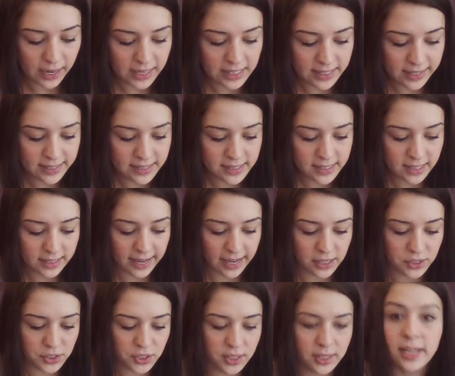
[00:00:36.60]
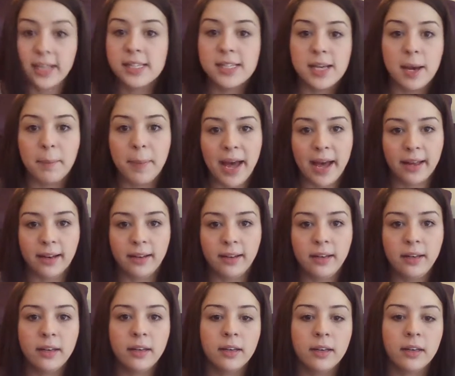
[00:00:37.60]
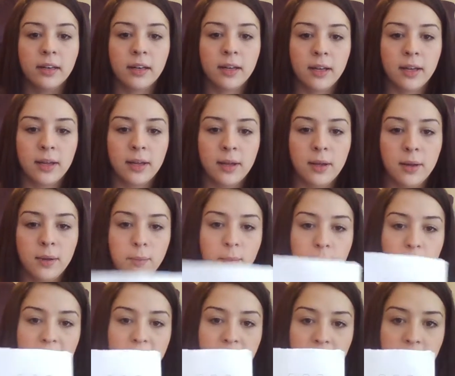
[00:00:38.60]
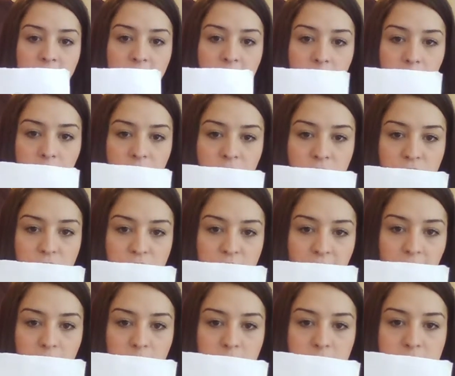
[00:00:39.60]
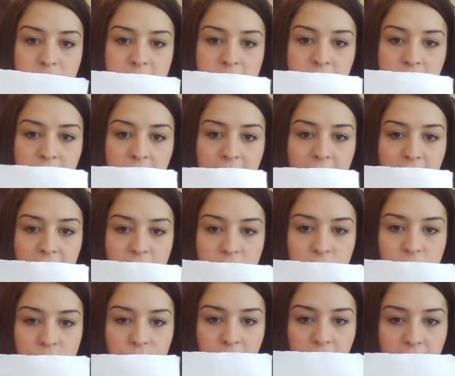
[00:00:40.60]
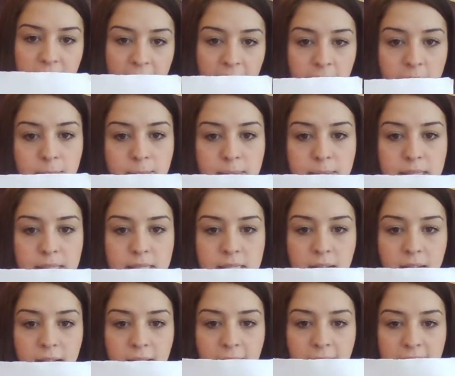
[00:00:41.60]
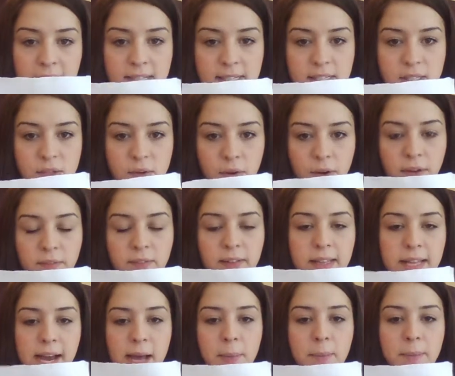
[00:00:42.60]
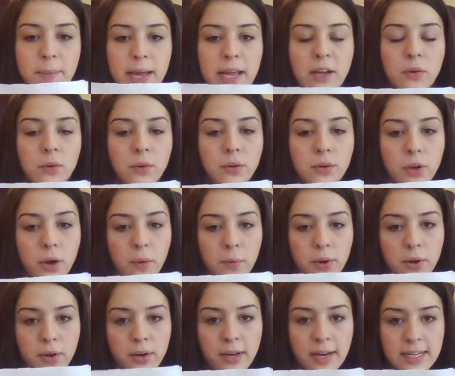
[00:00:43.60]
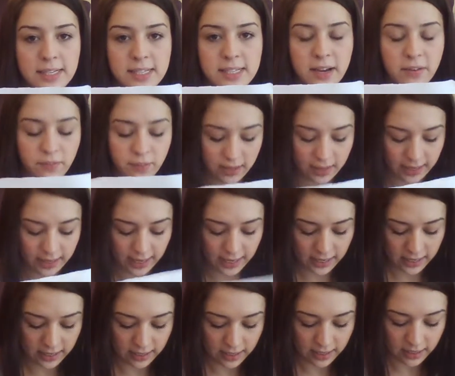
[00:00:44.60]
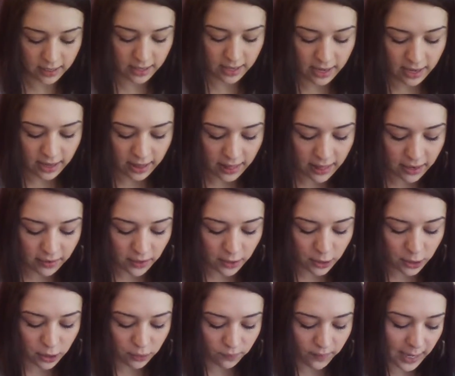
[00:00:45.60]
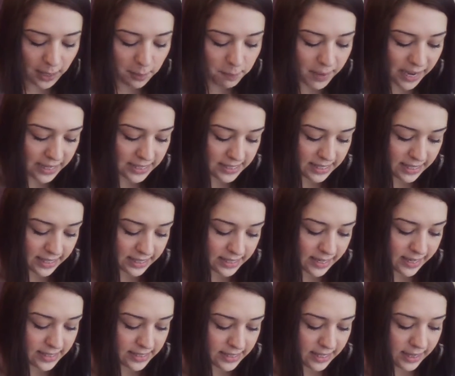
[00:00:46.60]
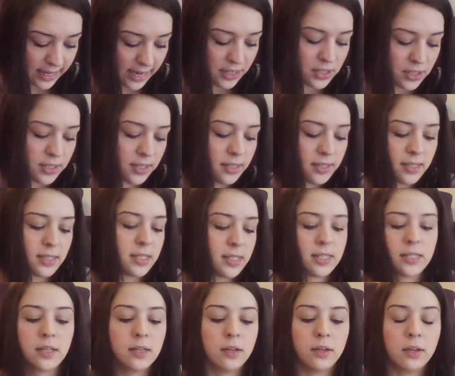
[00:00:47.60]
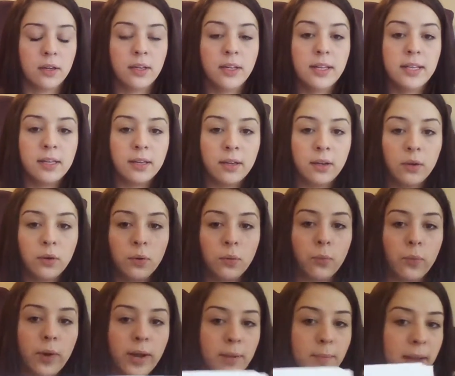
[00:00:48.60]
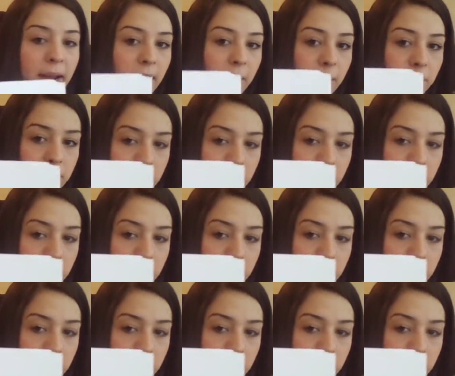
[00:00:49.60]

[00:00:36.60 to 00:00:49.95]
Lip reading: tessellation is a pattern made up of shapes that has no gaps, does not overlap, and could go on indefinitely. There are three basic tessellations, one made up